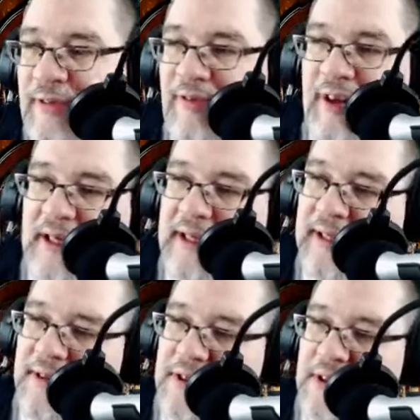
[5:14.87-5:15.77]
with
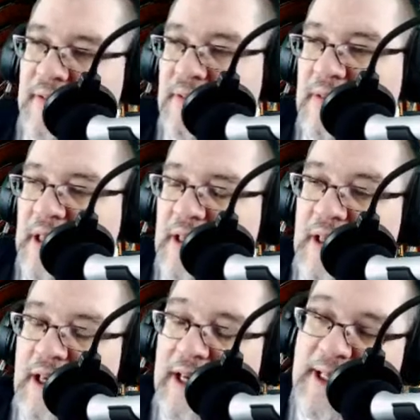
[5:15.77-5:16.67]
fines and
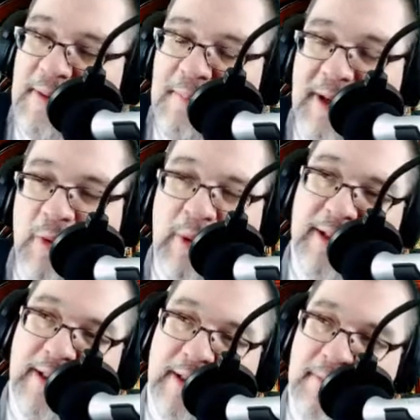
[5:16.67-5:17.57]
then the big
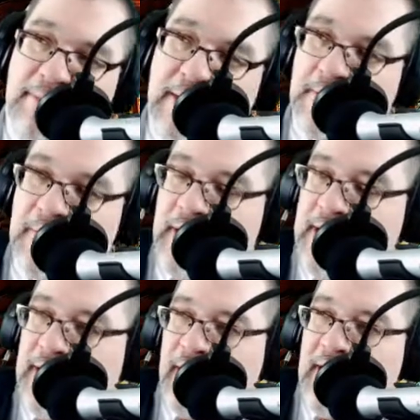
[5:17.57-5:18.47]
way that they make
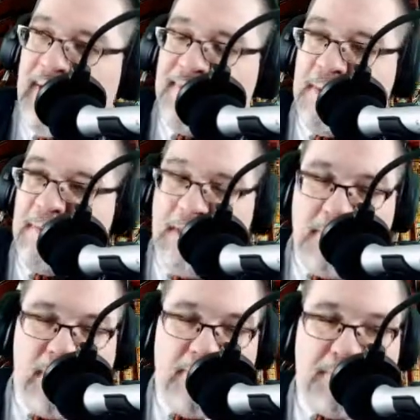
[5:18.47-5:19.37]
money, you know, half the
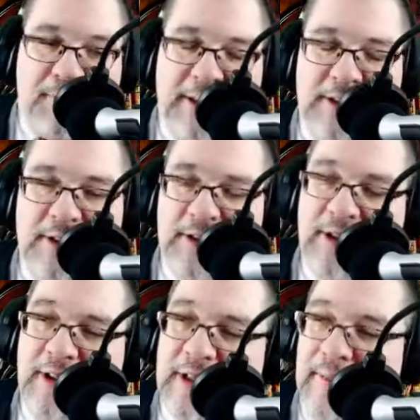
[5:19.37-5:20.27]
people in prisons
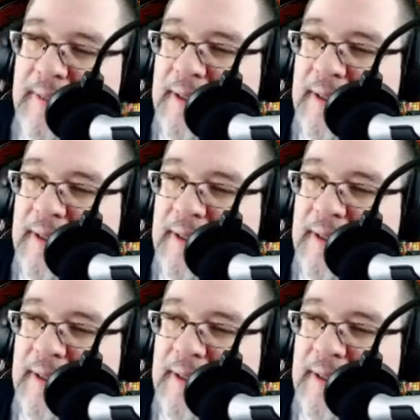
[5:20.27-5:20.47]
are there